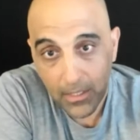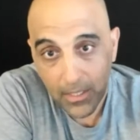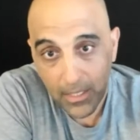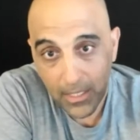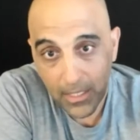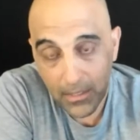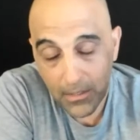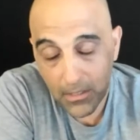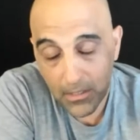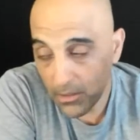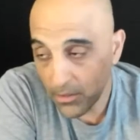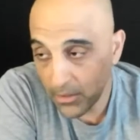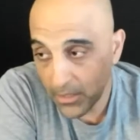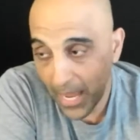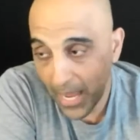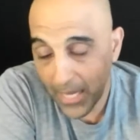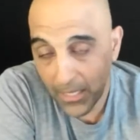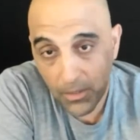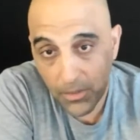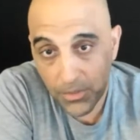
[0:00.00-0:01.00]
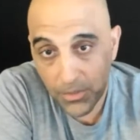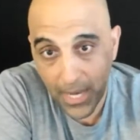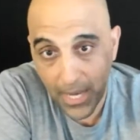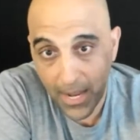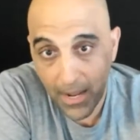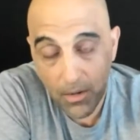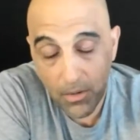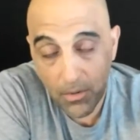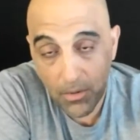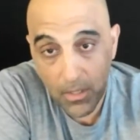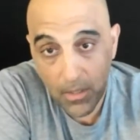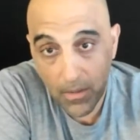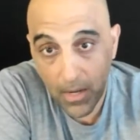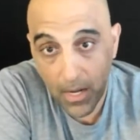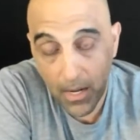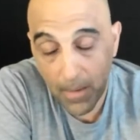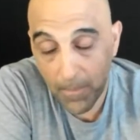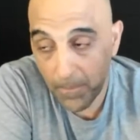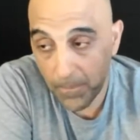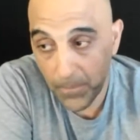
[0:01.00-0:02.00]
and you know guy goes down
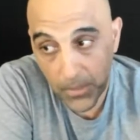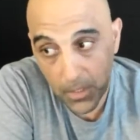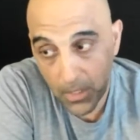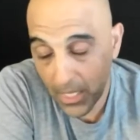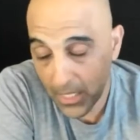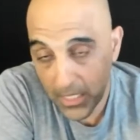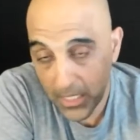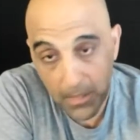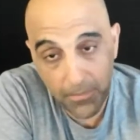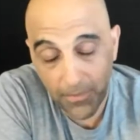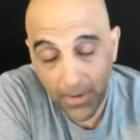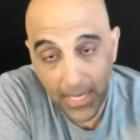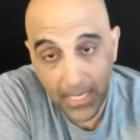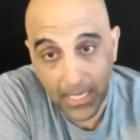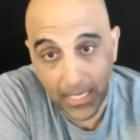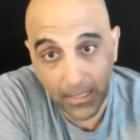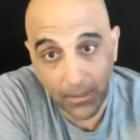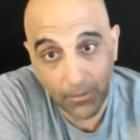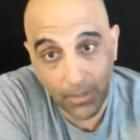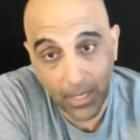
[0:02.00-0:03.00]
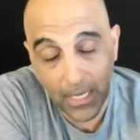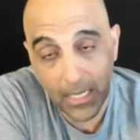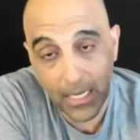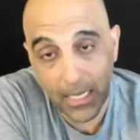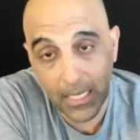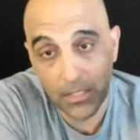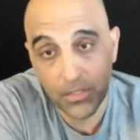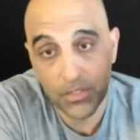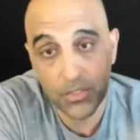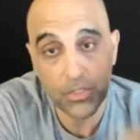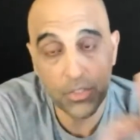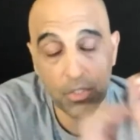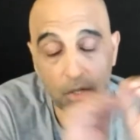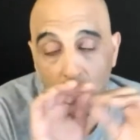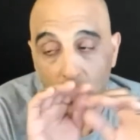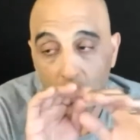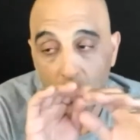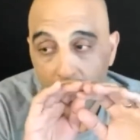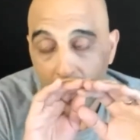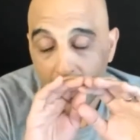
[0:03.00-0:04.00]
um, you got to keep fighting right and
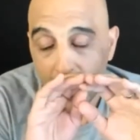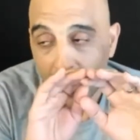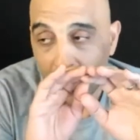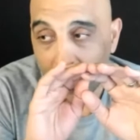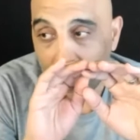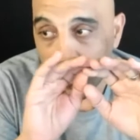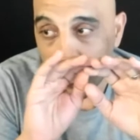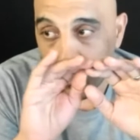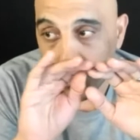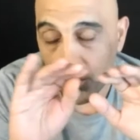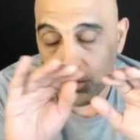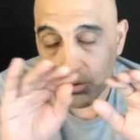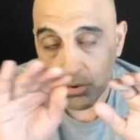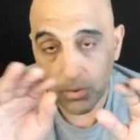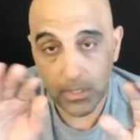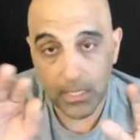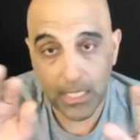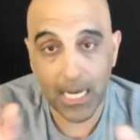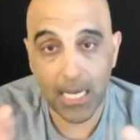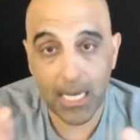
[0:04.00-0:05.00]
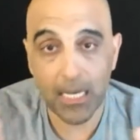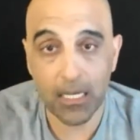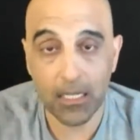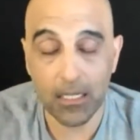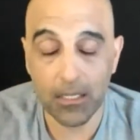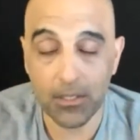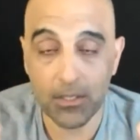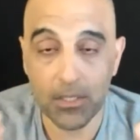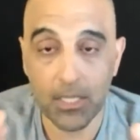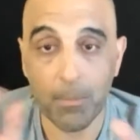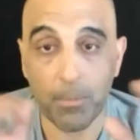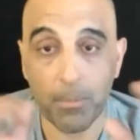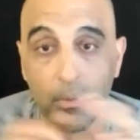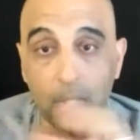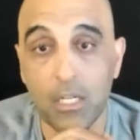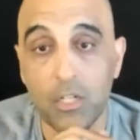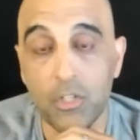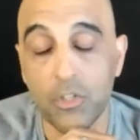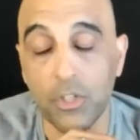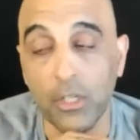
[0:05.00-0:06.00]
so it created a
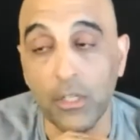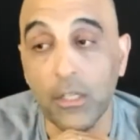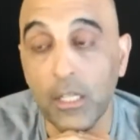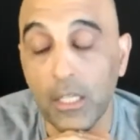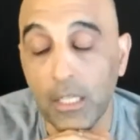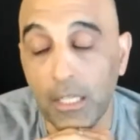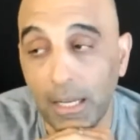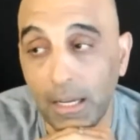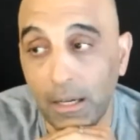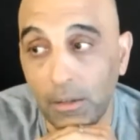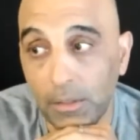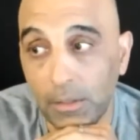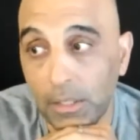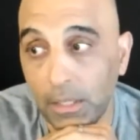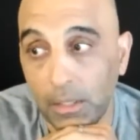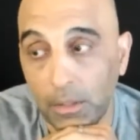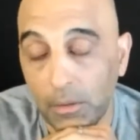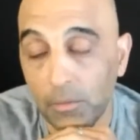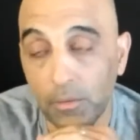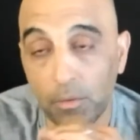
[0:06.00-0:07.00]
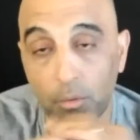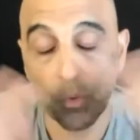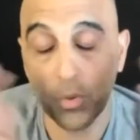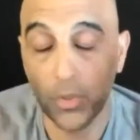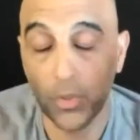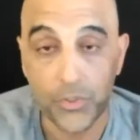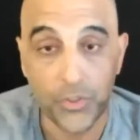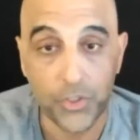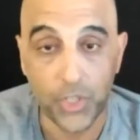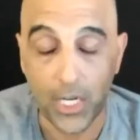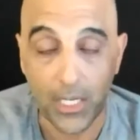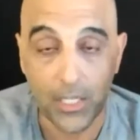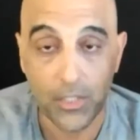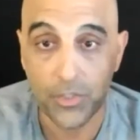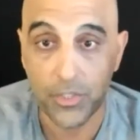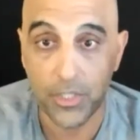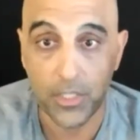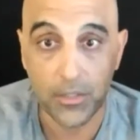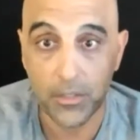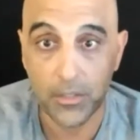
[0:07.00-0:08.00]
separation now you know the world's
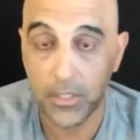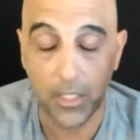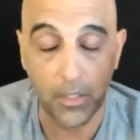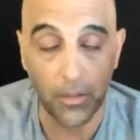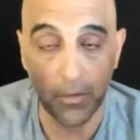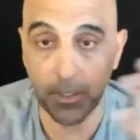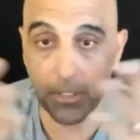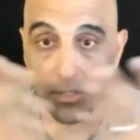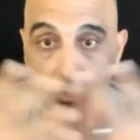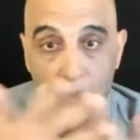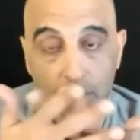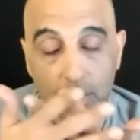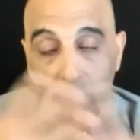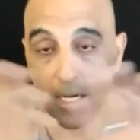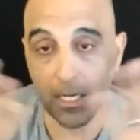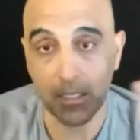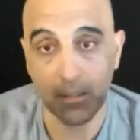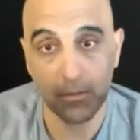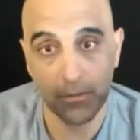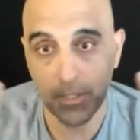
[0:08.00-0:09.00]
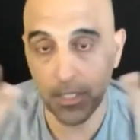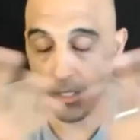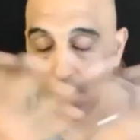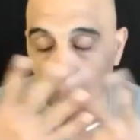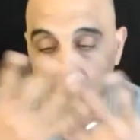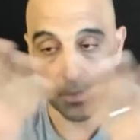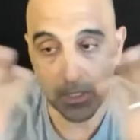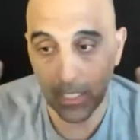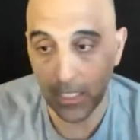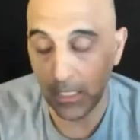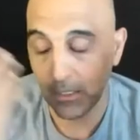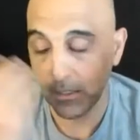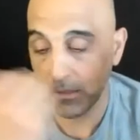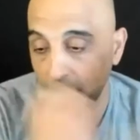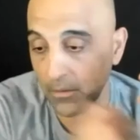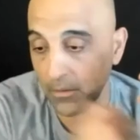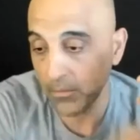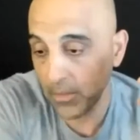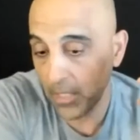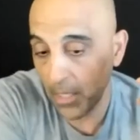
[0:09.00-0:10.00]
changed and you know things are kind of you know getting
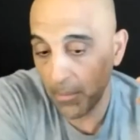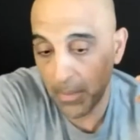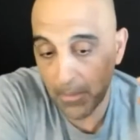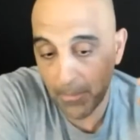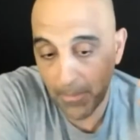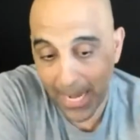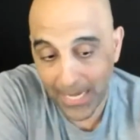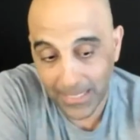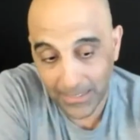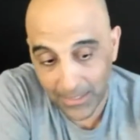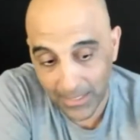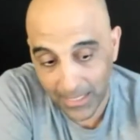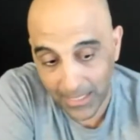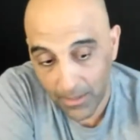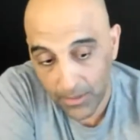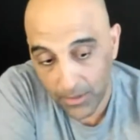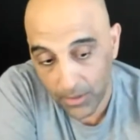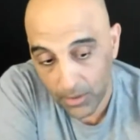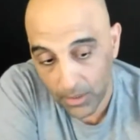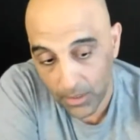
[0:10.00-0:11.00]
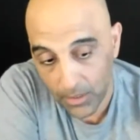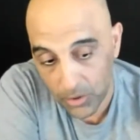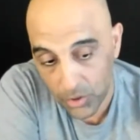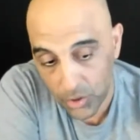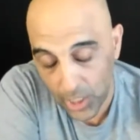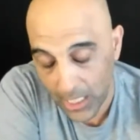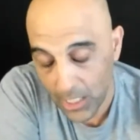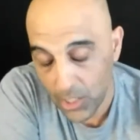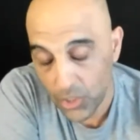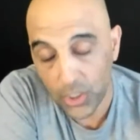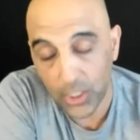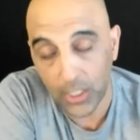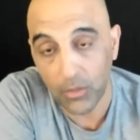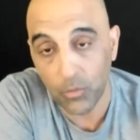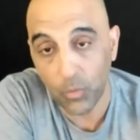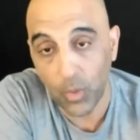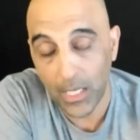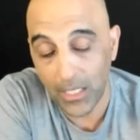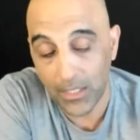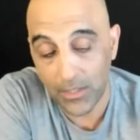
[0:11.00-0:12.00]
coming back together and changing in
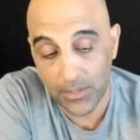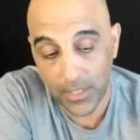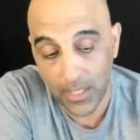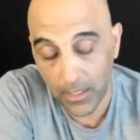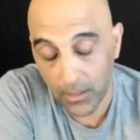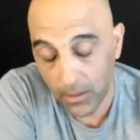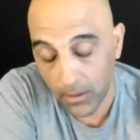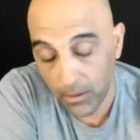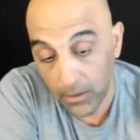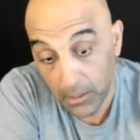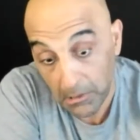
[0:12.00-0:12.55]
ways that are